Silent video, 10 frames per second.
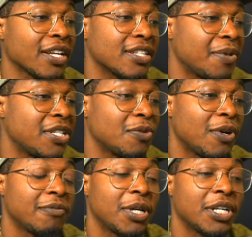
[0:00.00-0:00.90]
Spent
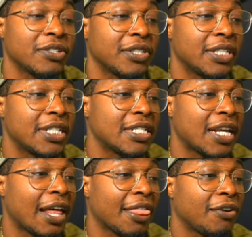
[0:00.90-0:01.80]
twelve bucks on this.
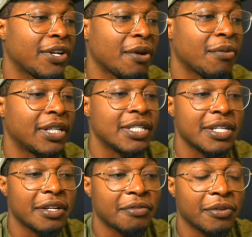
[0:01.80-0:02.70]
I thought they were going to
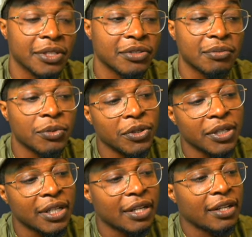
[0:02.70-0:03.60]
sell for a little
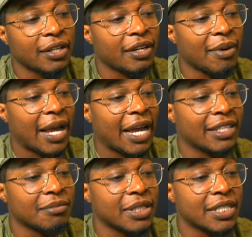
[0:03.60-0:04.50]
more. Um, I had
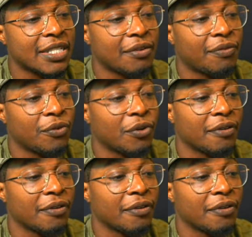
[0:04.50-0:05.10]
them listed for